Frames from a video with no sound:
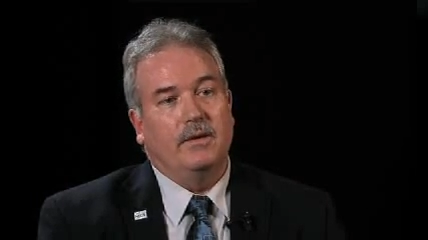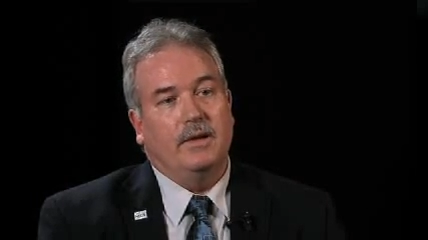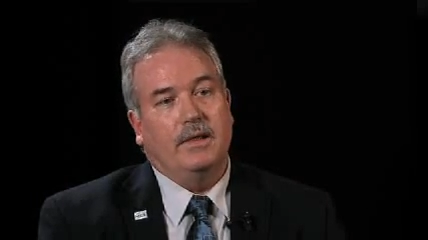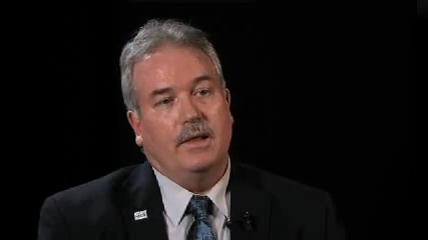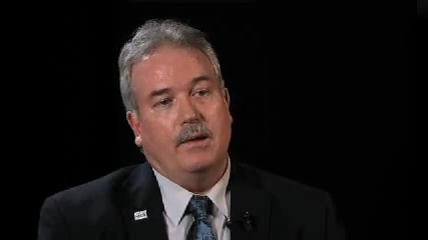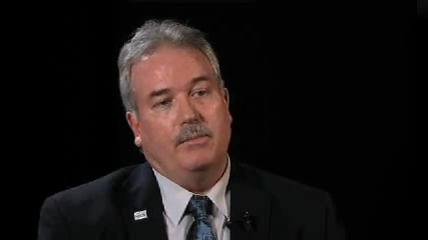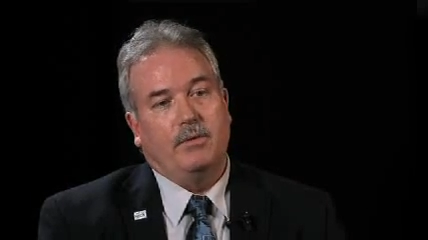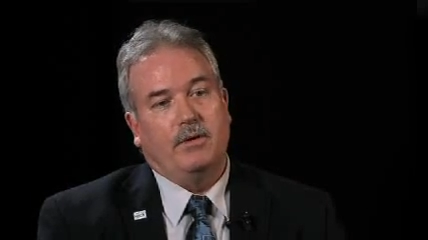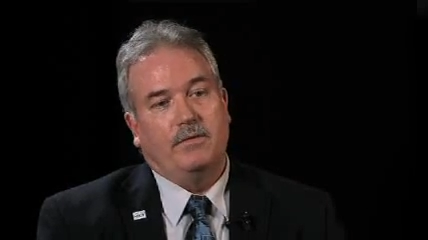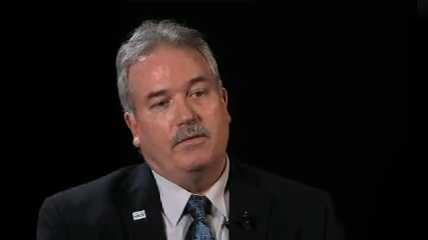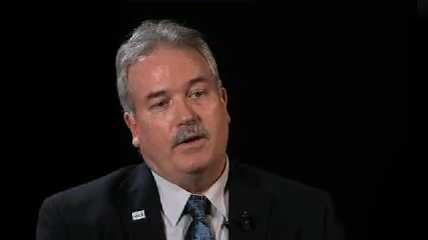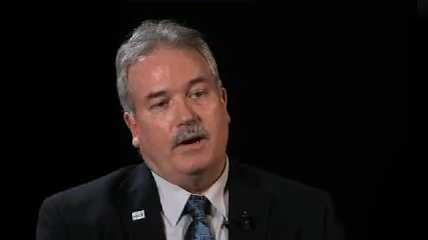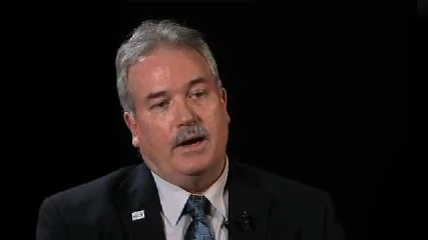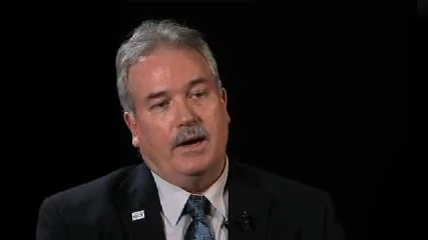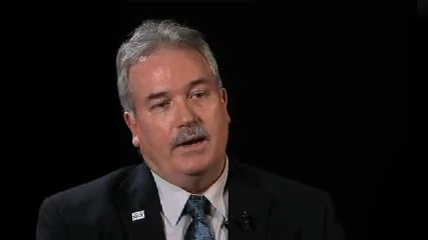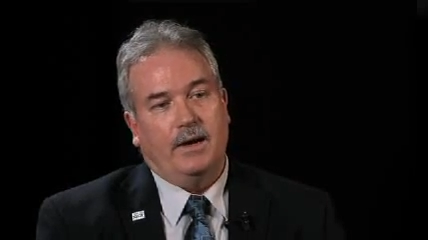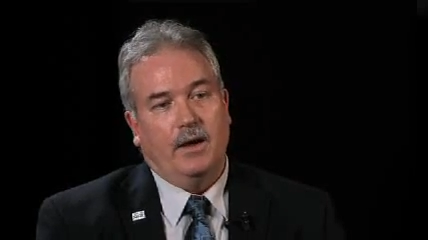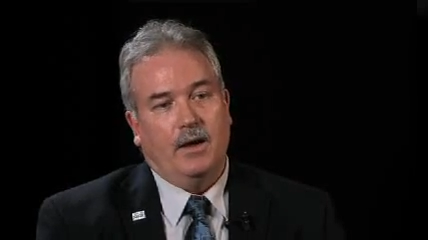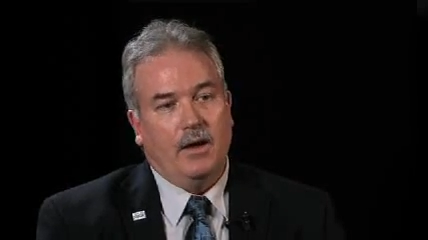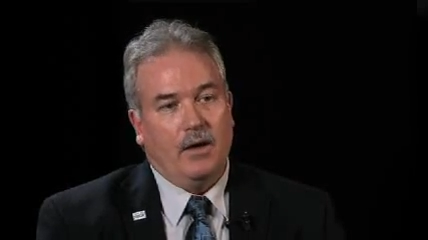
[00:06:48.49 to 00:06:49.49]
and they
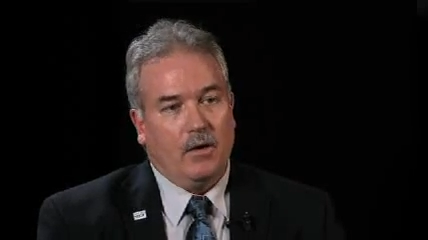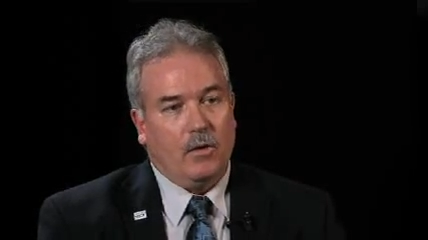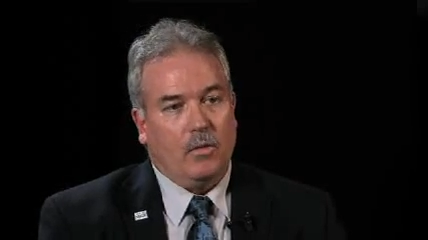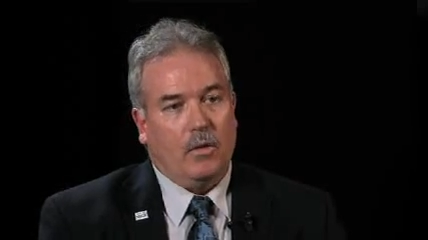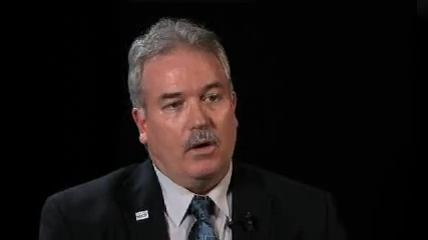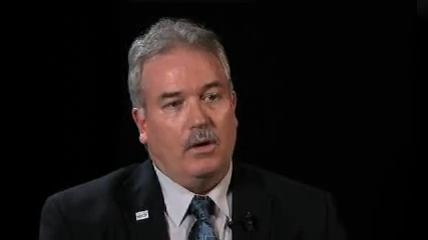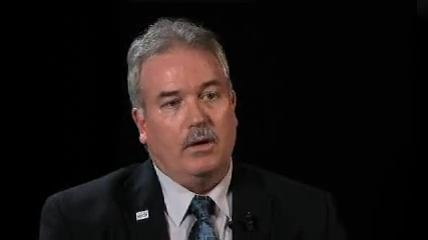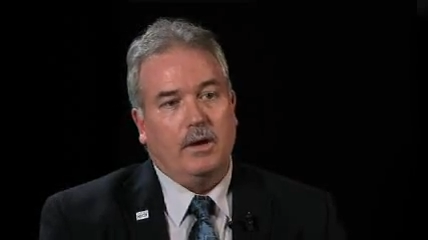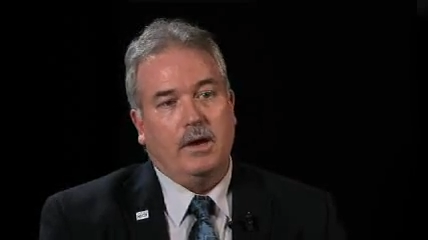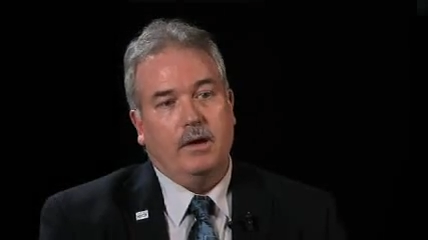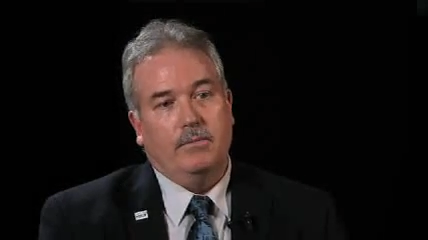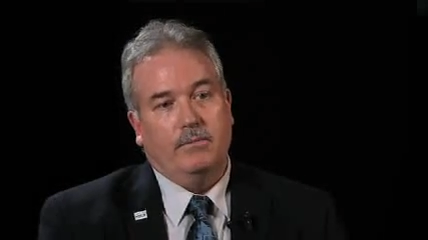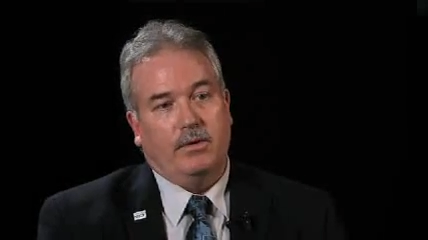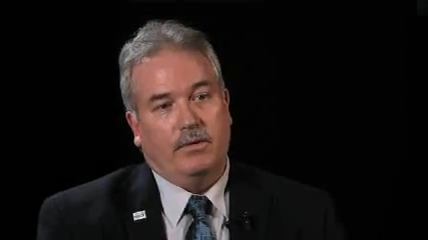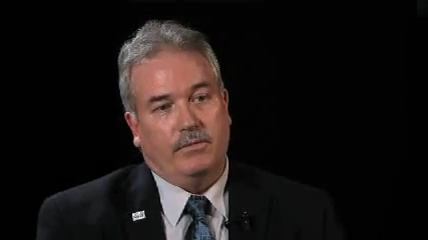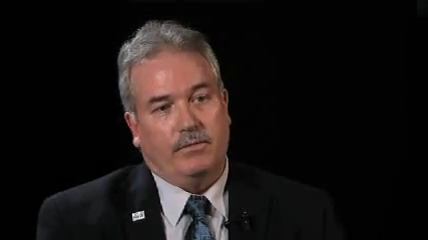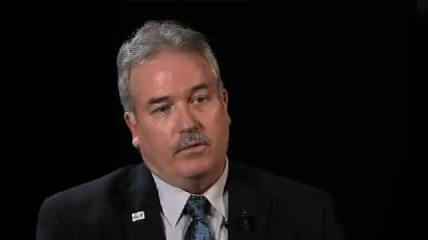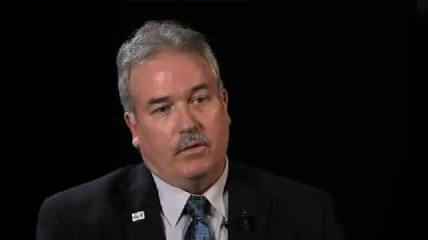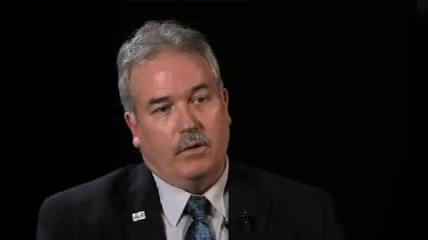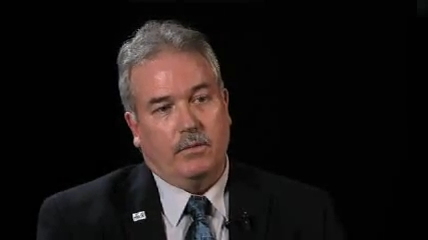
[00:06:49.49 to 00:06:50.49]
provide quality and
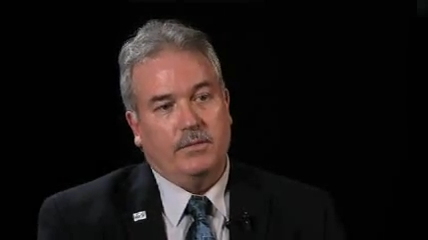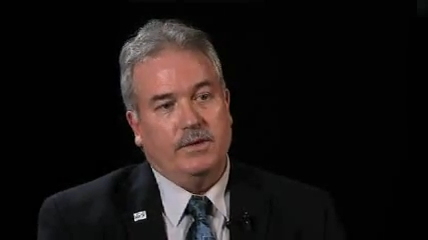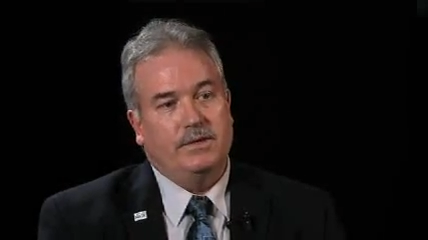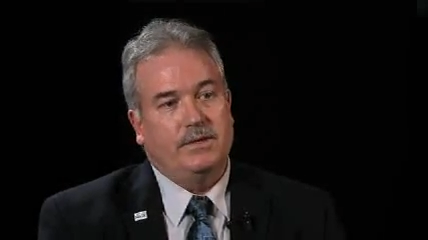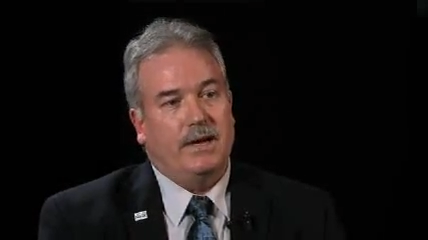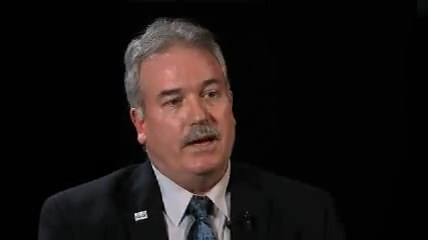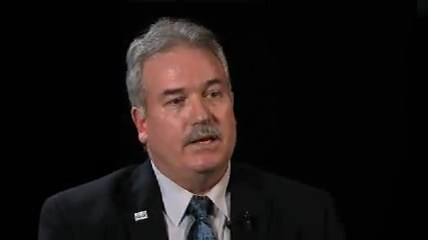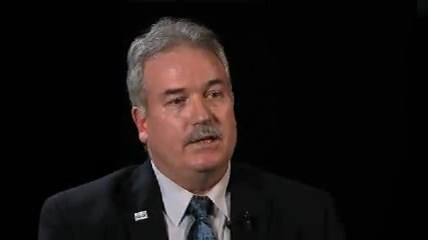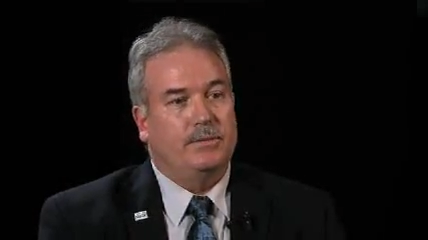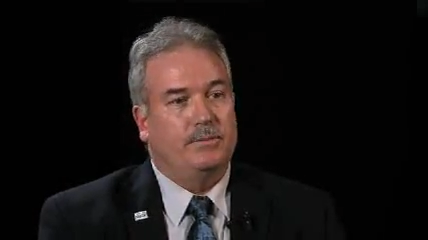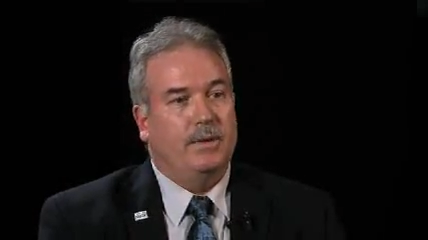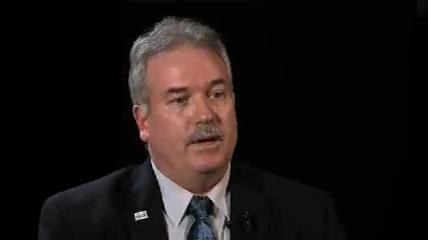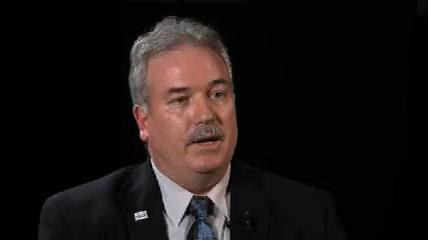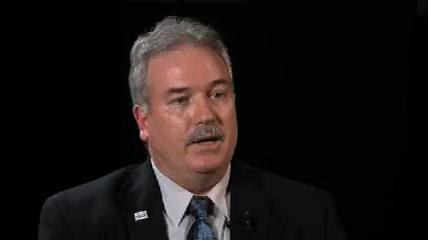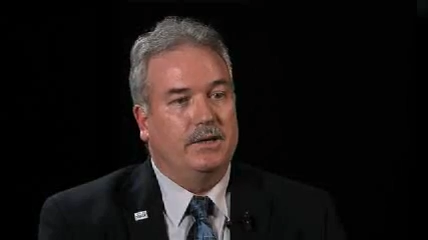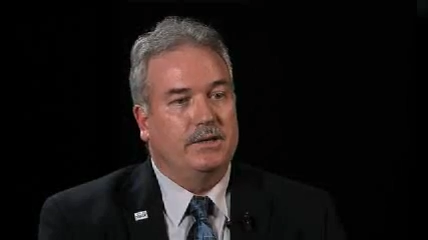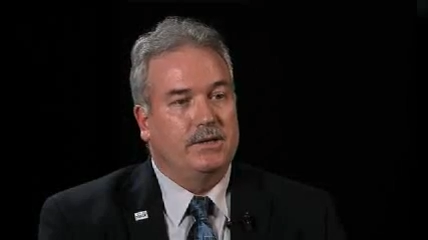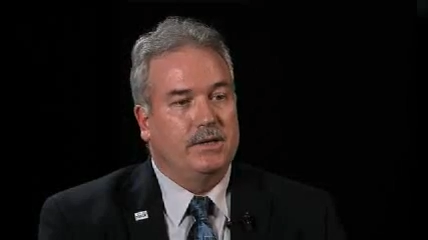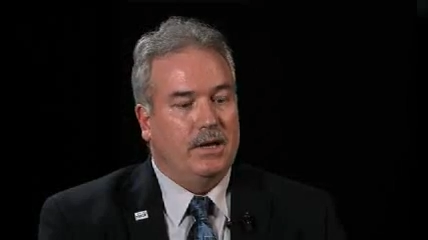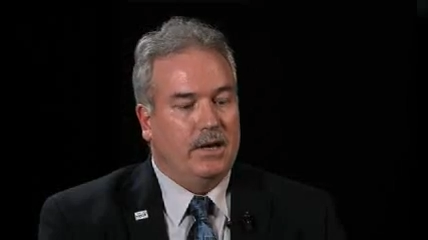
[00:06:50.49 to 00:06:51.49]
performance
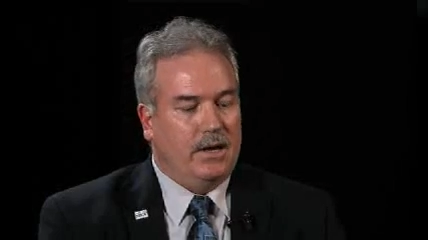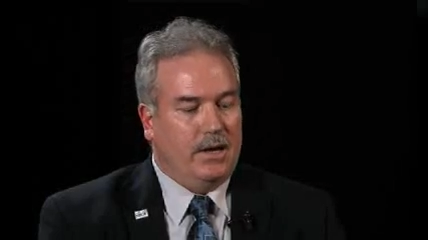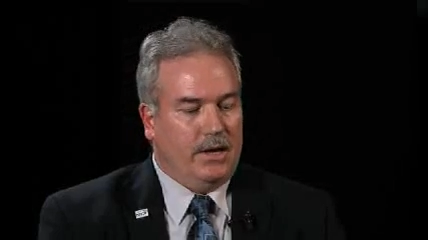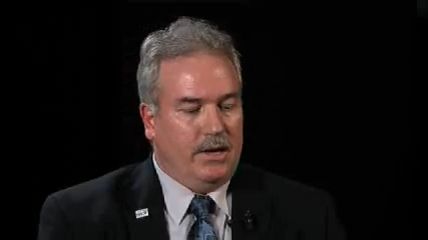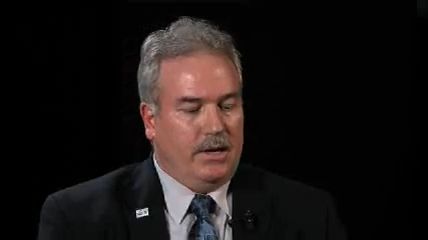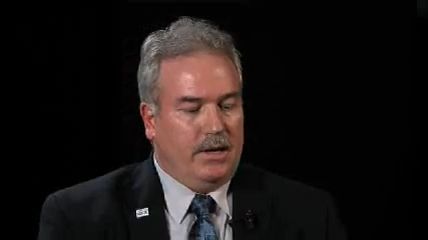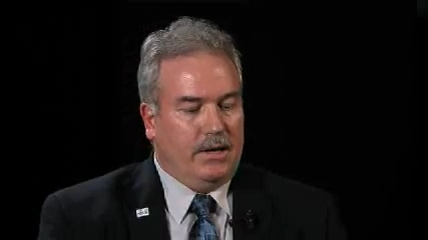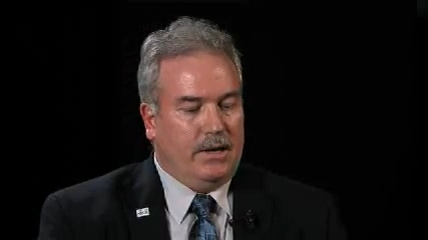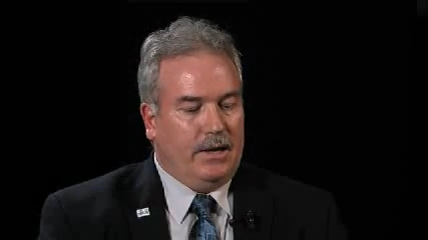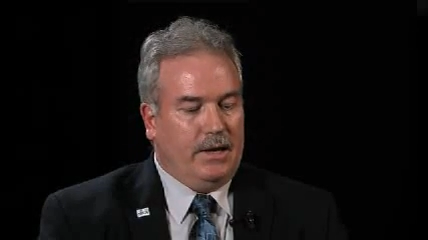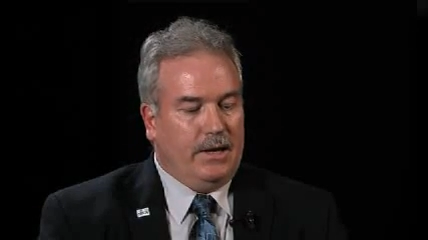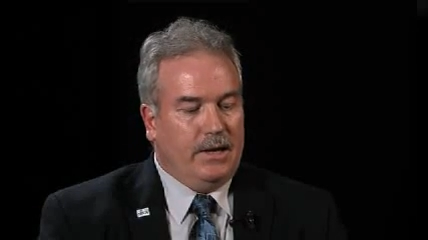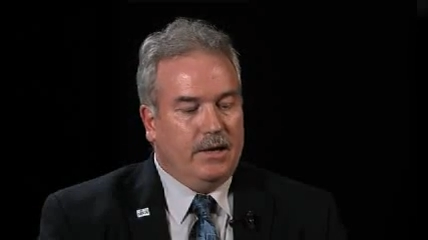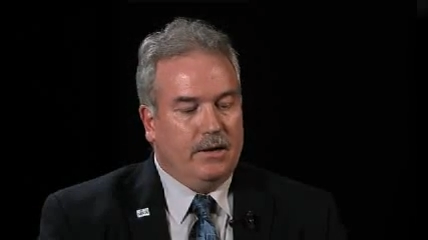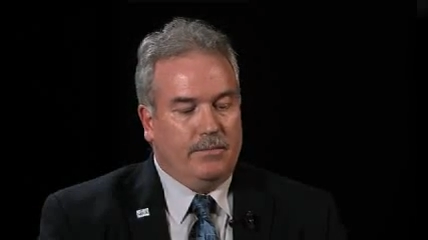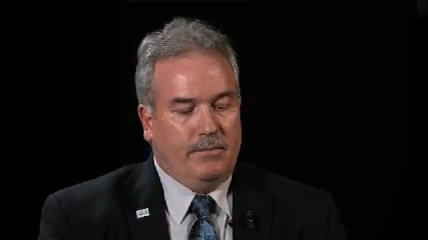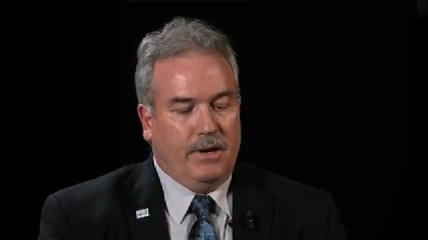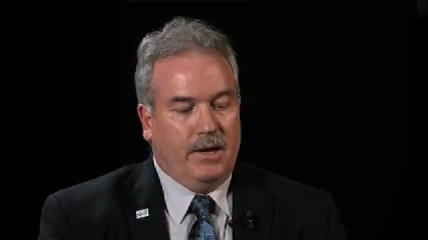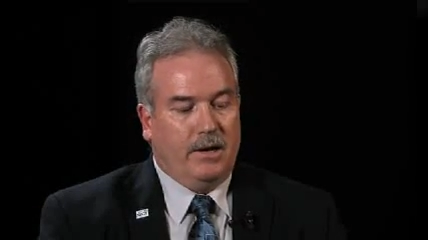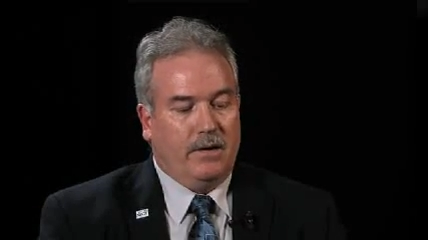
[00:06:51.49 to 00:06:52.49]
aspects
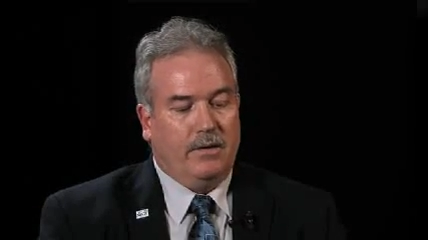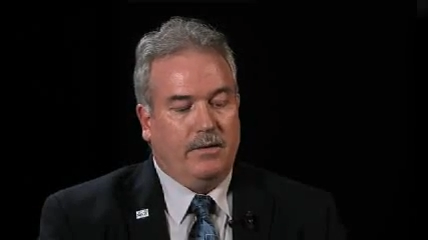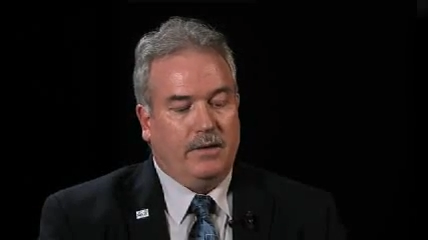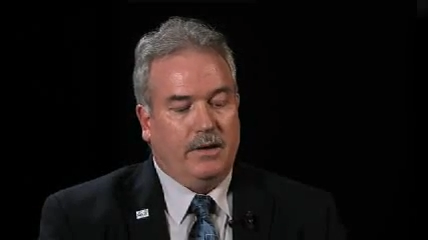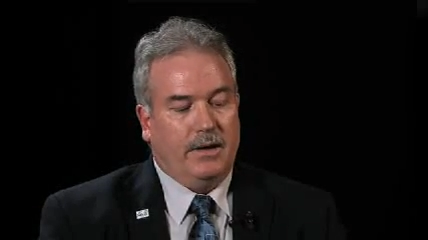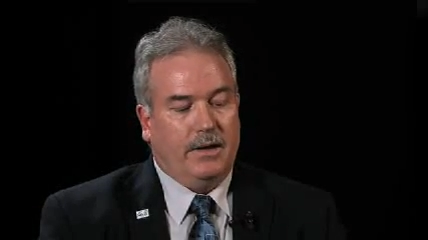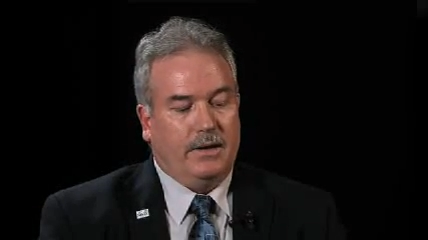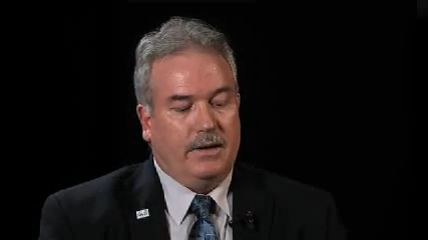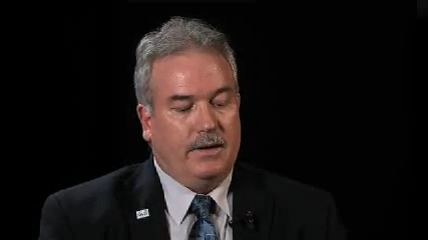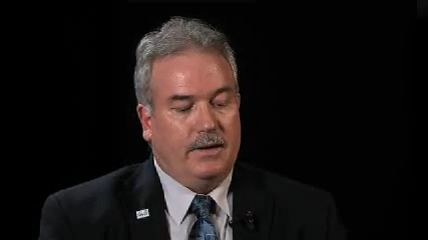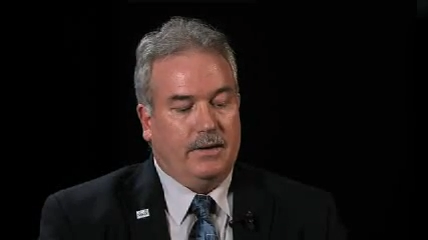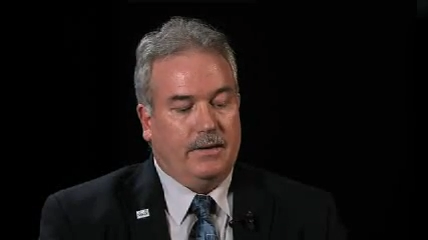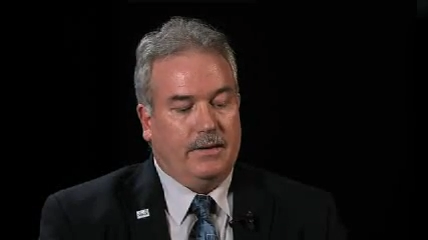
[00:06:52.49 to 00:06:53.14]
in a manner that